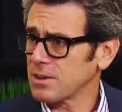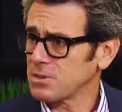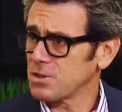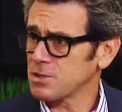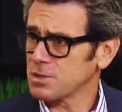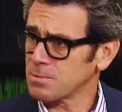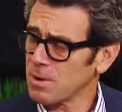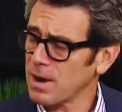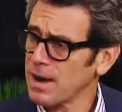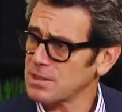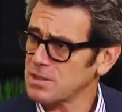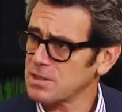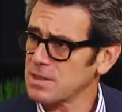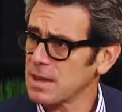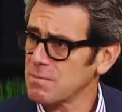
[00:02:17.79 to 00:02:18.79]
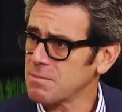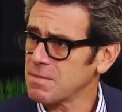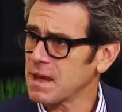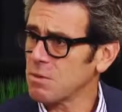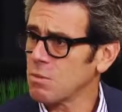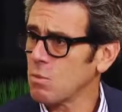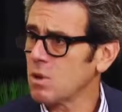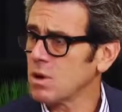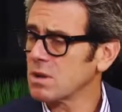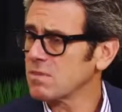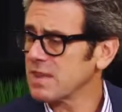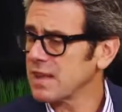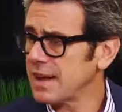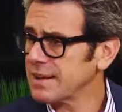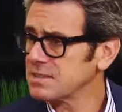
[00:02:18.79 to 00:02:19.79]
it's a surprise to them that one of
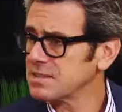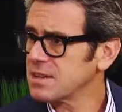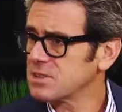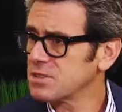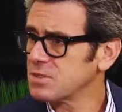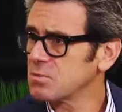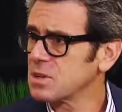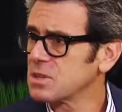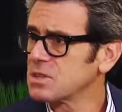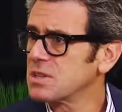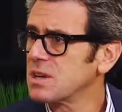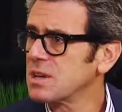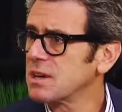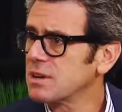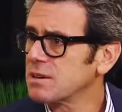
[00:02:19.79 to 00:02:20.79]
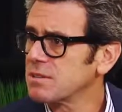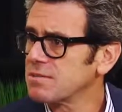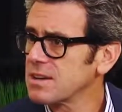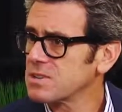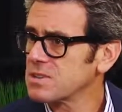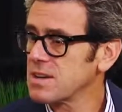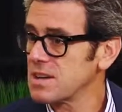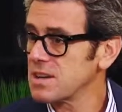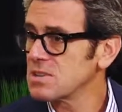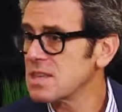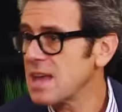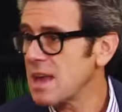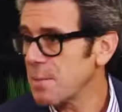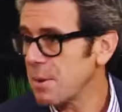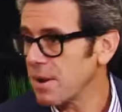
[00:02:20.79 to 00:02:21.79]
the assets in which they are invested is
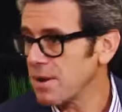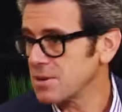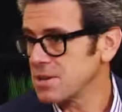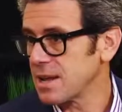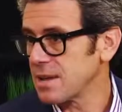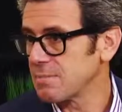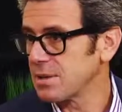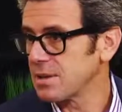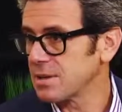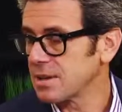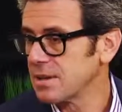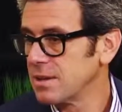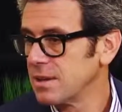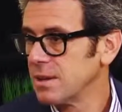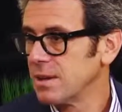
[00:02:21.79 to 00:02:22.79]
the Empire State Building,